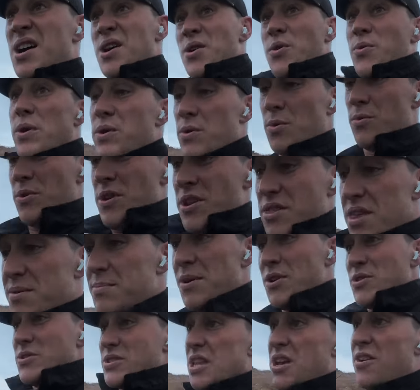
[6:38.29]
we were one of the
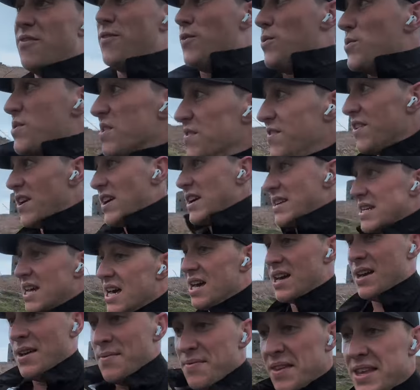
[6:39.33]
most fortified
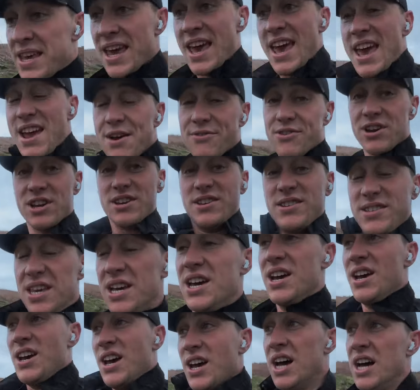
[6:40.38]
areas
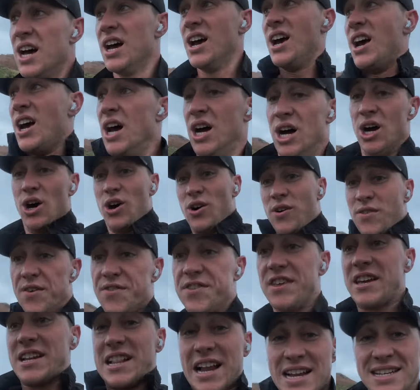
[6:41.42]
of
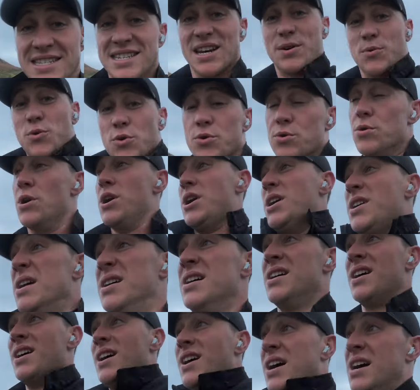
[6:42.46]
the Atlantic War.
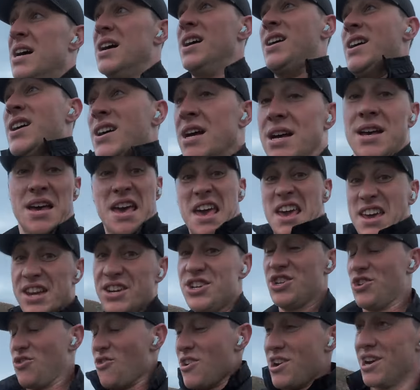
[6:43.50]

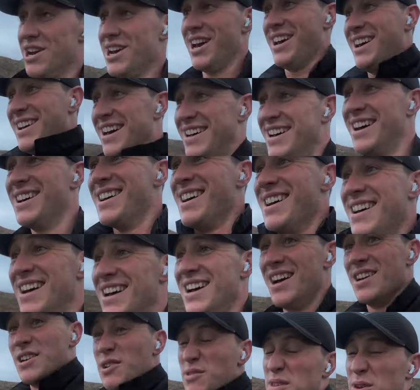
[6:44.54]
History.
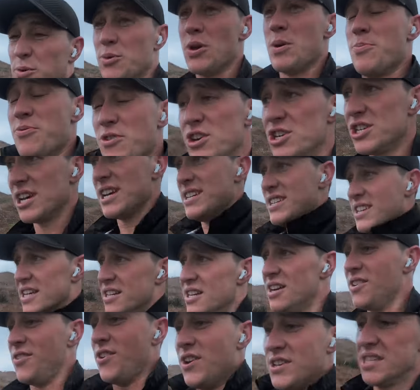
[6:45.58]
Don't think we appreciate it
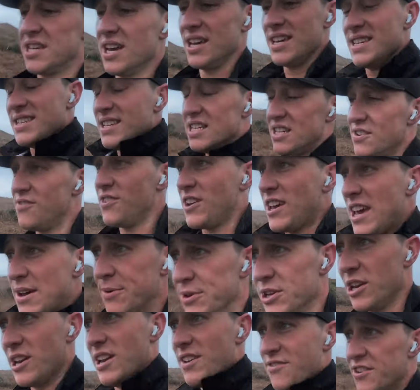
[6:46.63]
enough. It's easy to forget
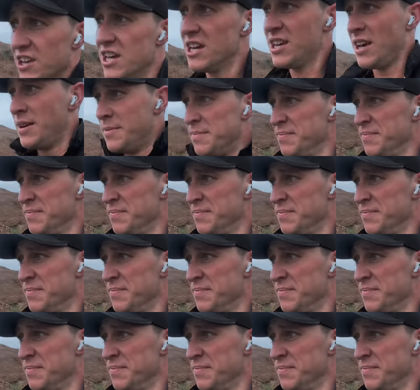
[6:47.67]
when you live here.